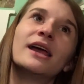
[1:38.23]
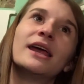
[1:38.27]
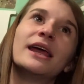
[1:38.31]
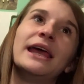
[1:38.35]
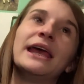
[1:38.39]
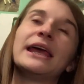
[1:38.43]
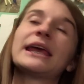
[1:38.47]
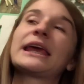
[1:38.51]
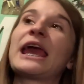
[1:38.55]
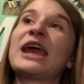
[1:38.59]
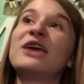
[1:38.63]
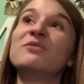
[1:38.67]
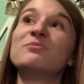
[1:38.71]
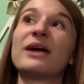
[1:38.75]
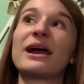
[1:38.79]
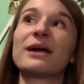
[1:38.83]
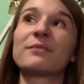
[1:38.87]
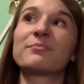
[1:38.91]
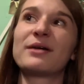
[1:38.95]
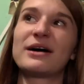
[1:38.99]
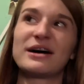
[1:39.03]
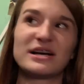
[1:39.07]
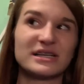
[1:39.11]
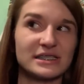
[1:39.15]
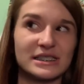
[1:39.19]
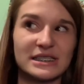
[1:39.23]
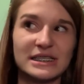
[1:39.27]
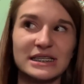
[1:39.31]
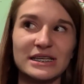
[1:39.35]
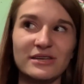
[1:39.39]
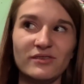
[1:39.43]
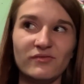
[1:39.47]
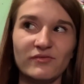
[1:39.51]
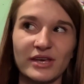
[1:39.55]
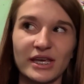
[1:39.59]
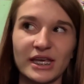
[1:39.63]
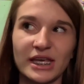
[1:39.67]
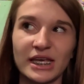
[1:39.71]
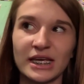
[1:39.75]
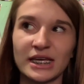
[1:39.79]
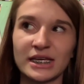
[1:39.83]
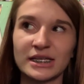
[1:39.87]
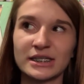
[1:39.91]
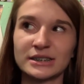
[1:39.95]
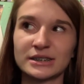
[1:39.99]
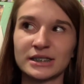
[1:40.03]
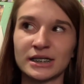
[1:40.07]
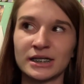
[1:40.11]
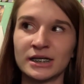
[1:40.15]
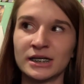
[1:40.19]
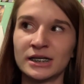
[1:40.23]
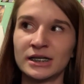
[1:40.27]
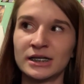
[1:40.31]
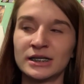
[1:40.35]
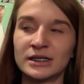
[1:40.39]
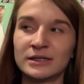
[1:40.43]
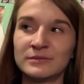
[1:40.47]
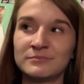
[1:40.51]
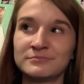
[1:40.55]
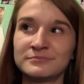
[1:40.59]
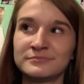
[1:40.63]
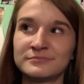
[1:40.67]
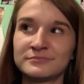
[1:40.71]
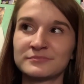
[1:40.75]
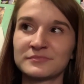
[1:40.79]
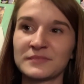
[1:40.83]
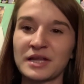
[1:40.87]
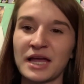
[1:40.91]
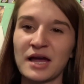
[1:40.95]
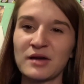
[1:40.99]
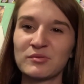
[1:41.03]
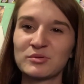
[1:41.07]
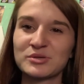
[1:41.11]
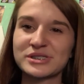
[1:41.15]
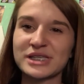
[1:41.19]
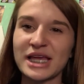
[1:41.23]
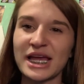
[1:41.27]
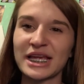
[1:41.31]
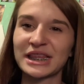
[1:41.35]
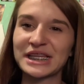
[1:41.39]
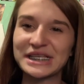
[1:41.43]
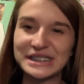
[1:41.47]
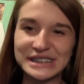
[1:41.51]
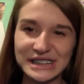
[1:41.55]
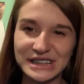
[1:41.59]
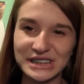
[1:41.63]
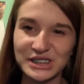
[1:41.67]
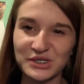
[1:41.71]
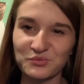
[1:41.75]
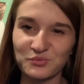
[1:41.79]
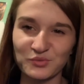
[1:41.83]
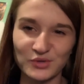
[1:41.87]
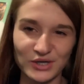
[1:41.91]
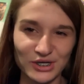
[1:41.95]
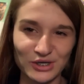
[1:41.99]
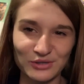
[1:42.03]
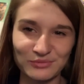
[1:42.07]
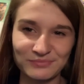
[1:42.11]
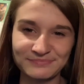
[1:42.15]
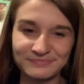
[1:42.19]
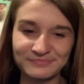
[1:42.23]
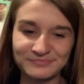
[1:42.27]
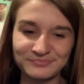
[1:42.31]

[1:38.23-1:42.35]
It came back positive, and I was like, this isn't real.